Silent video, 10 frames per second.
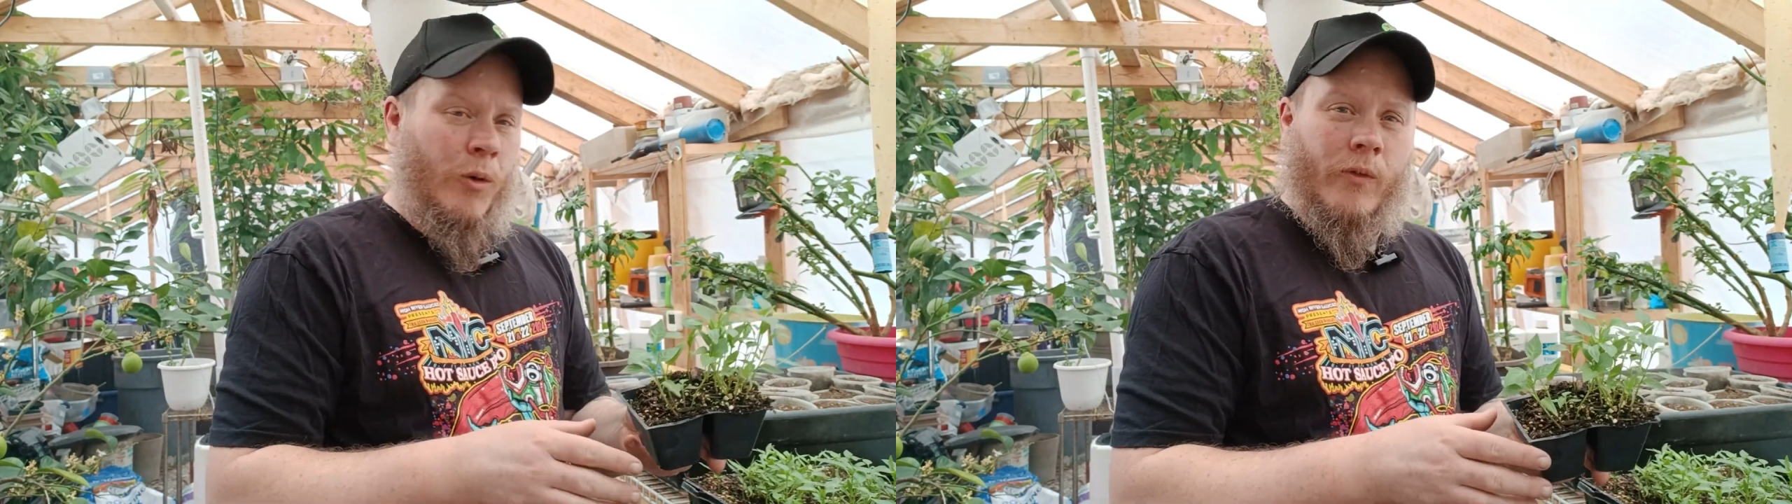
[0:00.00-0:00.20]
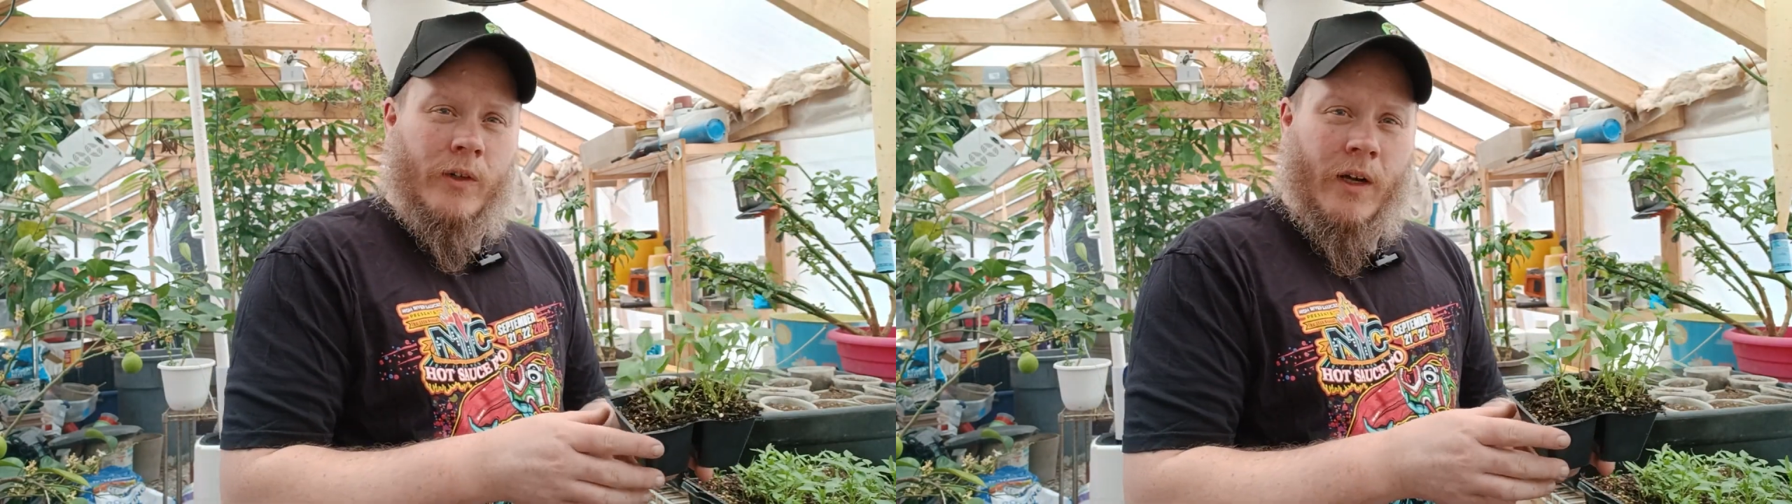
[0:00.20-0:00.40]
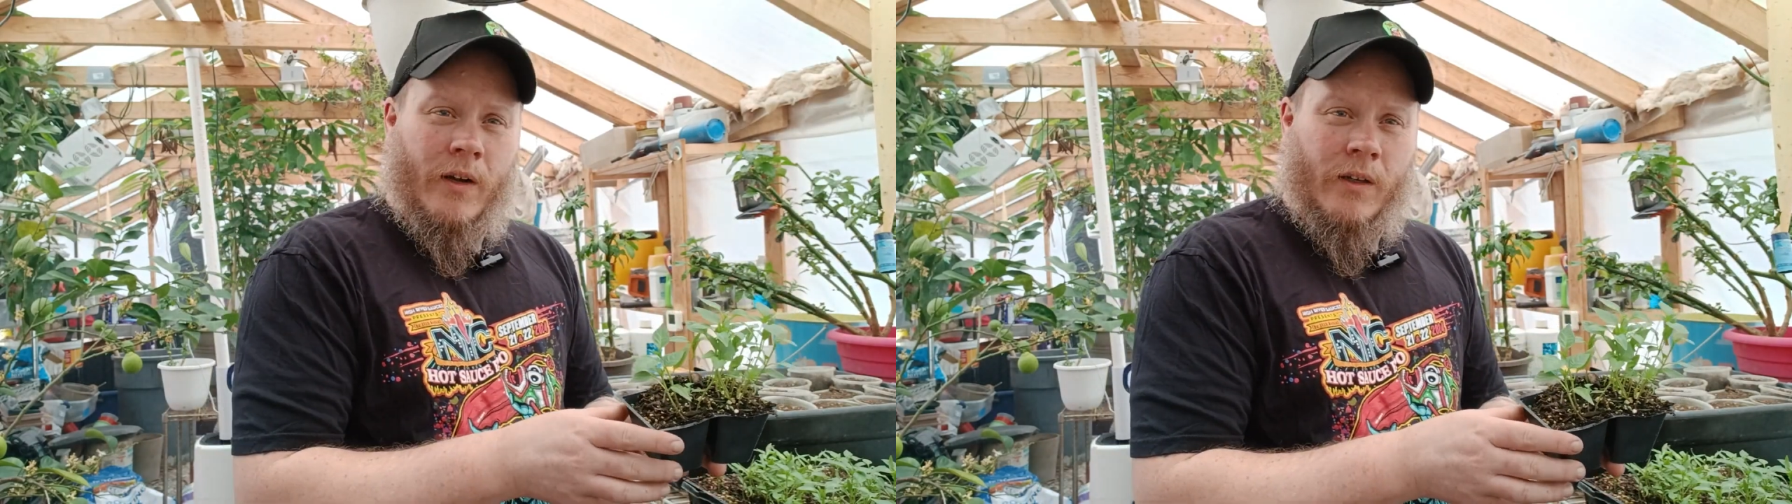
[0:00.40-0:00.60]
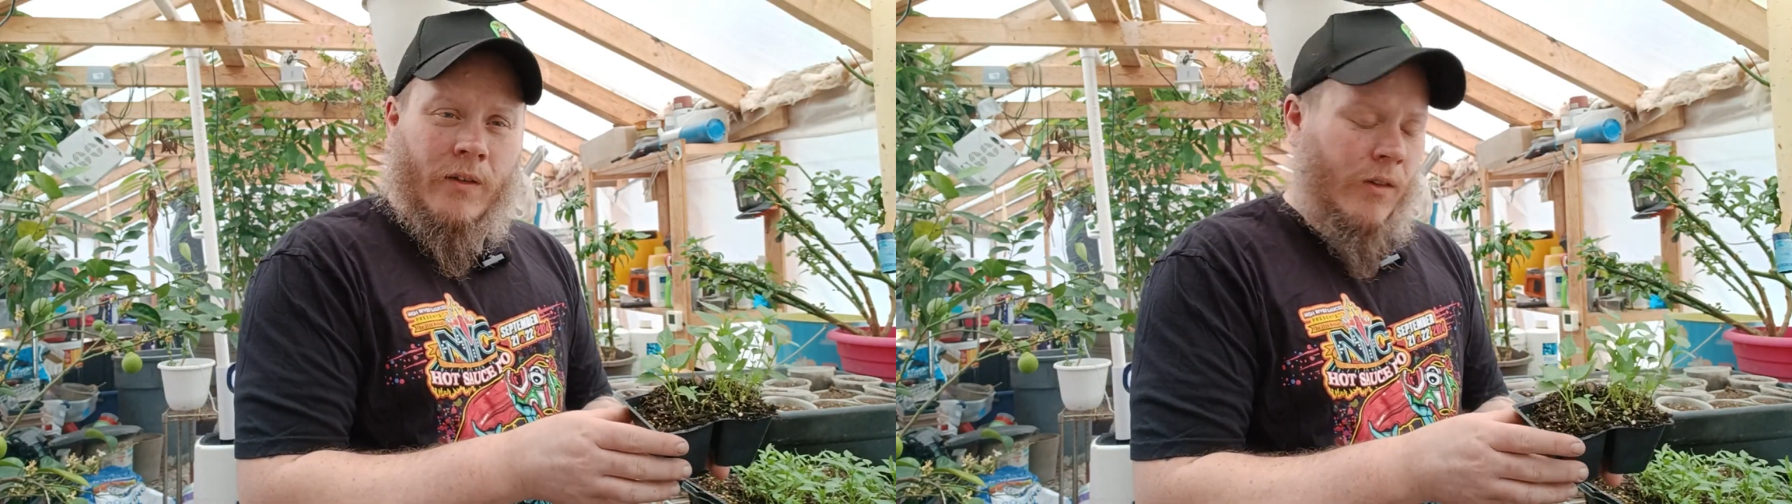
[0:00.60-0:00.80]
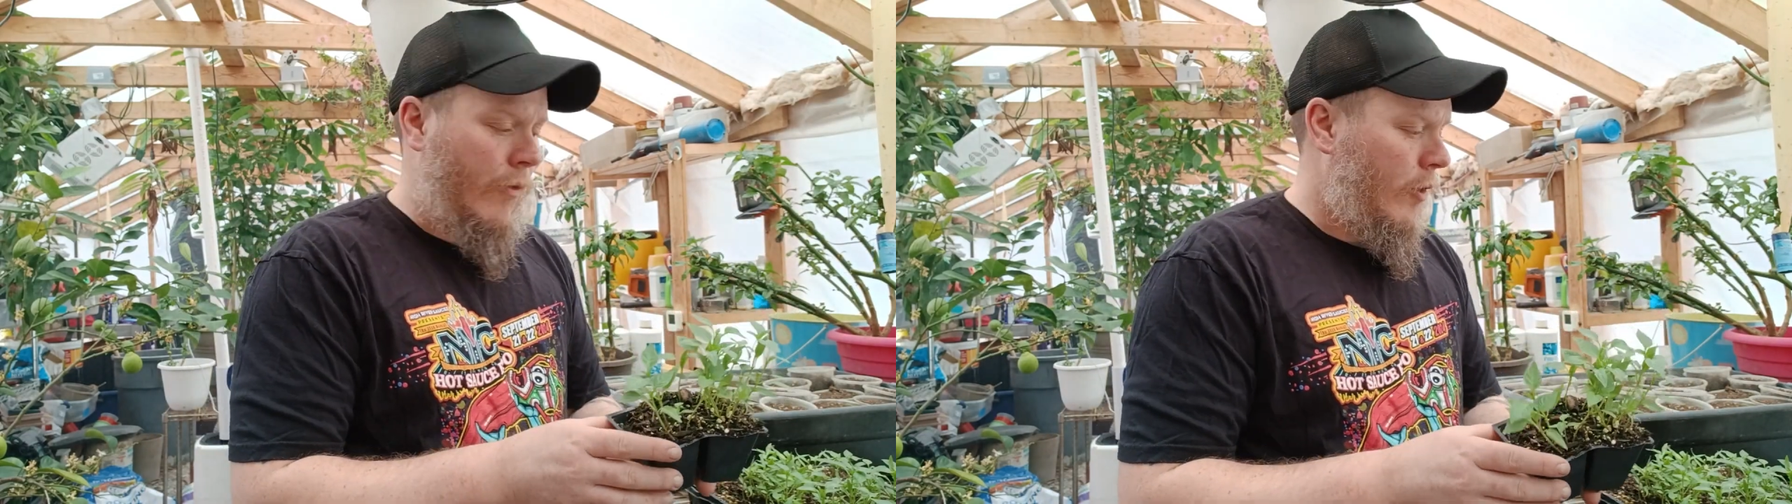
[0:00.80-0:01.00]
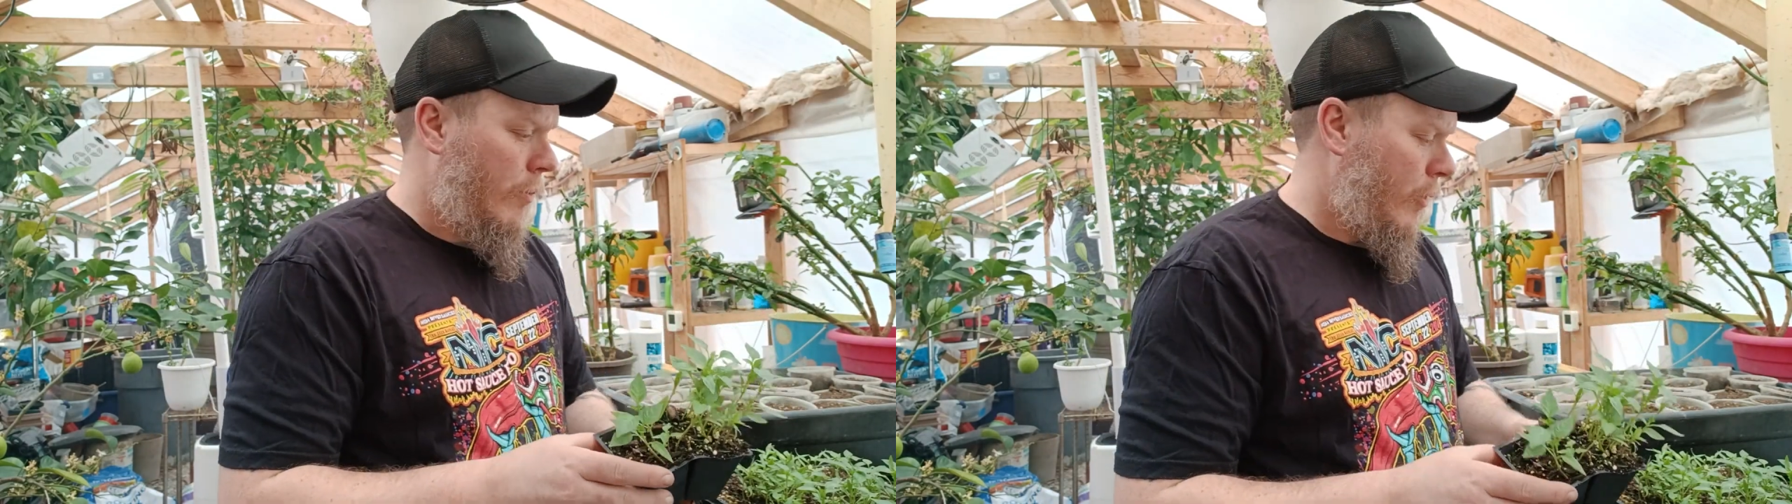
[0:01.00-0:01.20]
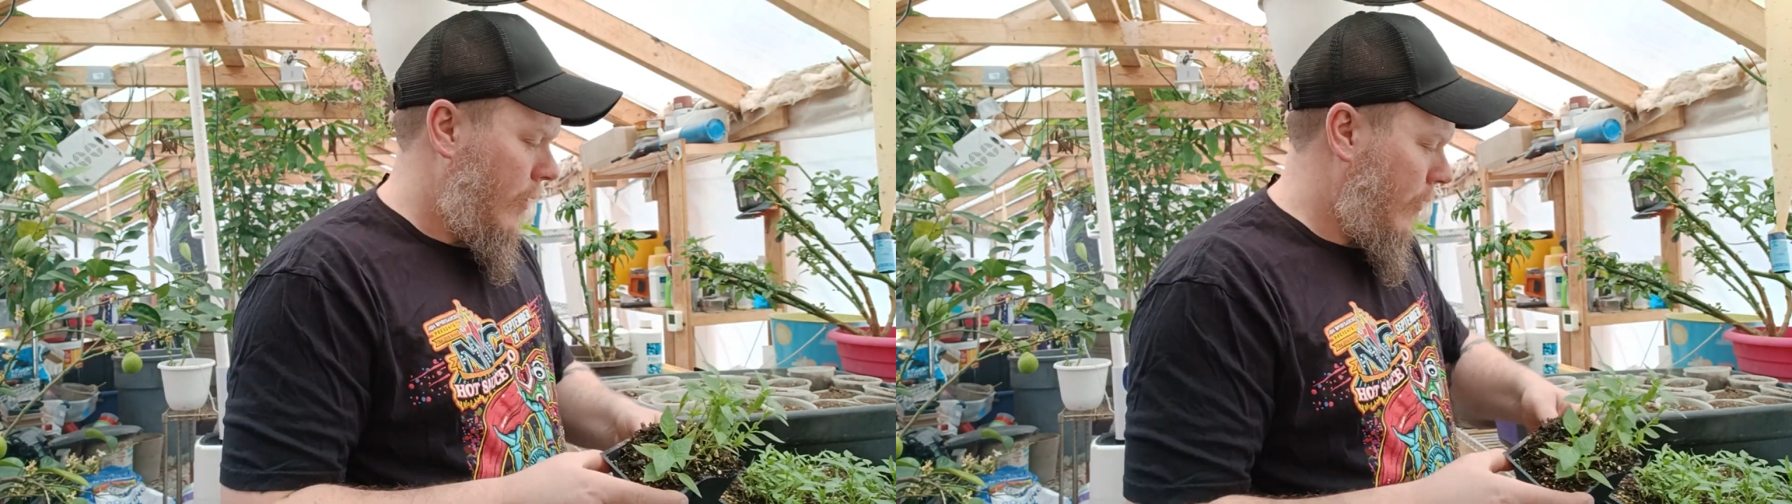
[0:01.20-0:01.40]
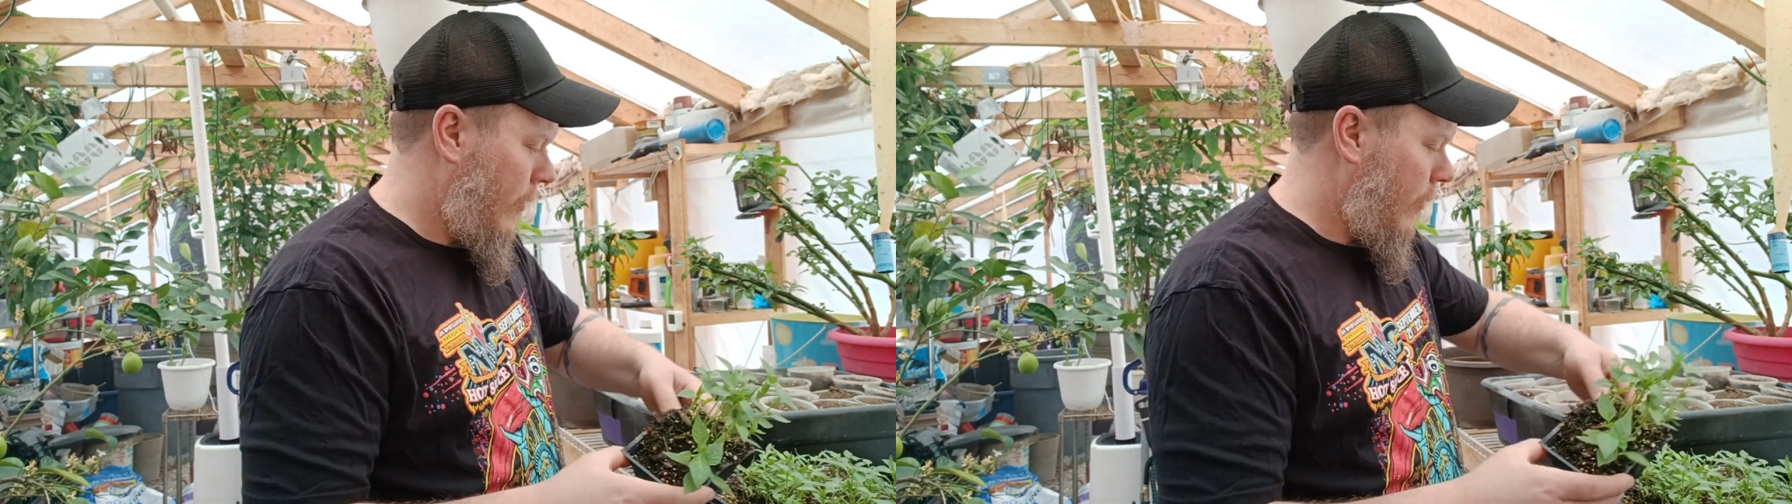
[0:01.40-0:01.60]
overcrowding and stuff here pretty
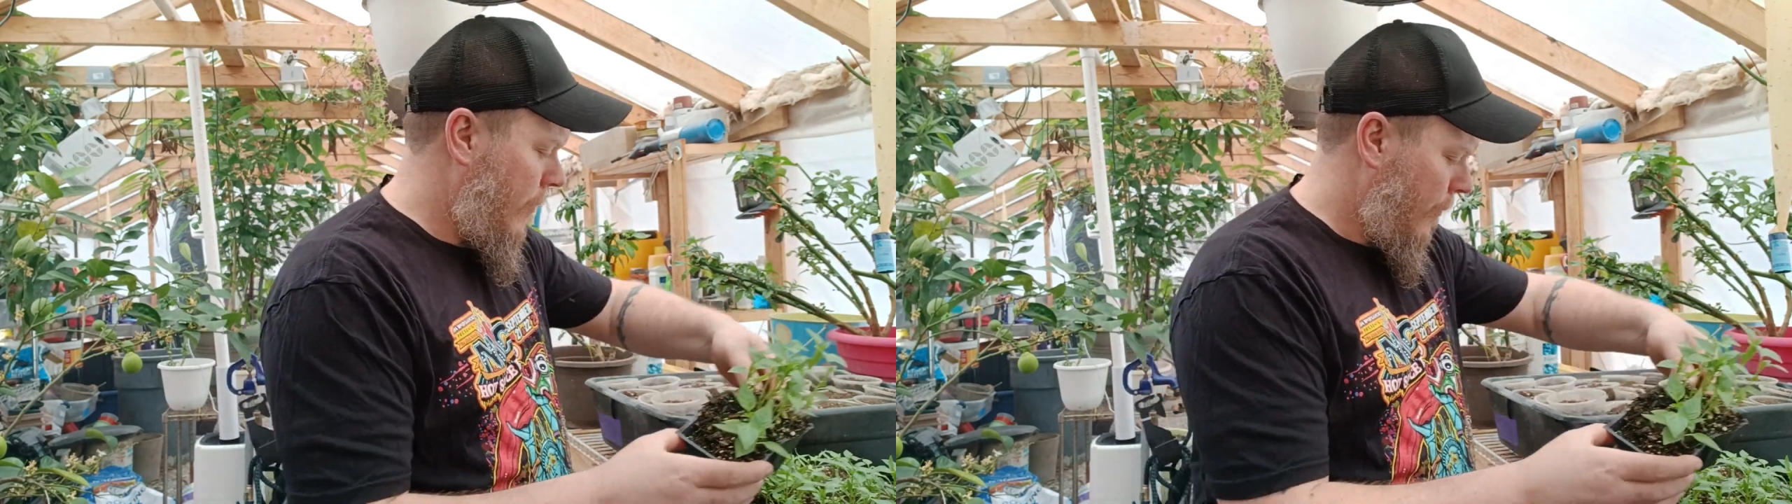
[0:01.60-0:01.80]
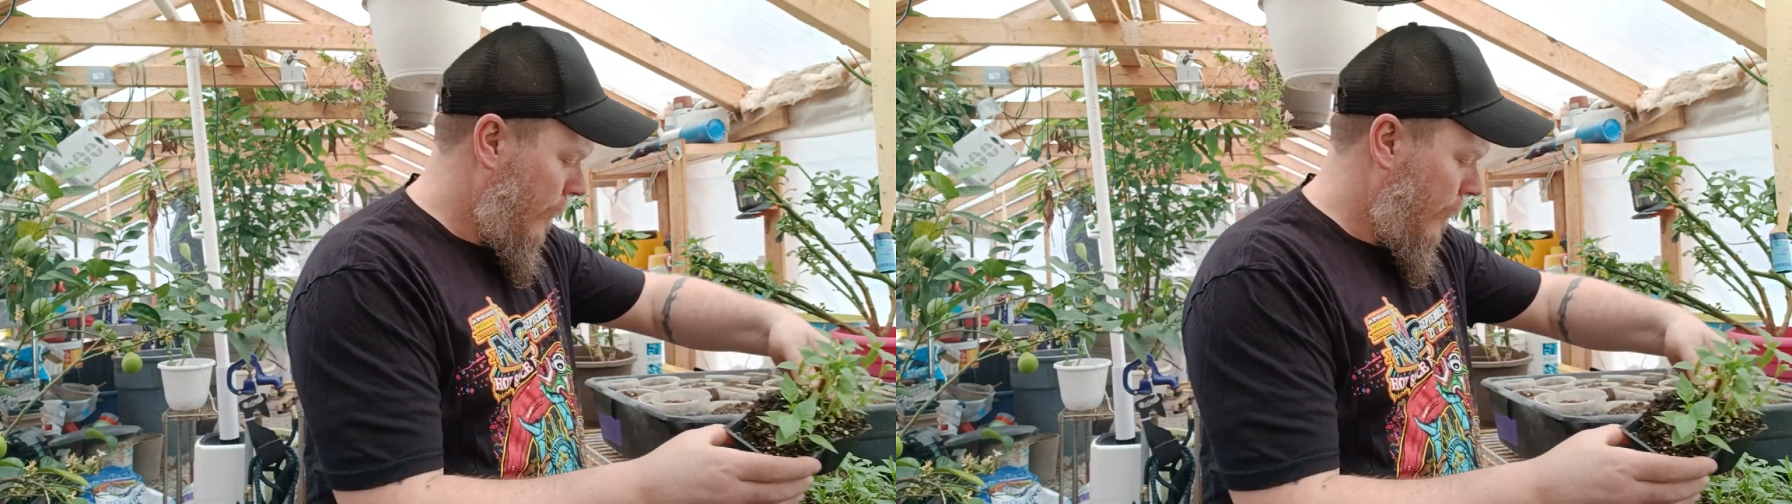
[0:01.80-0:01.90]
soon.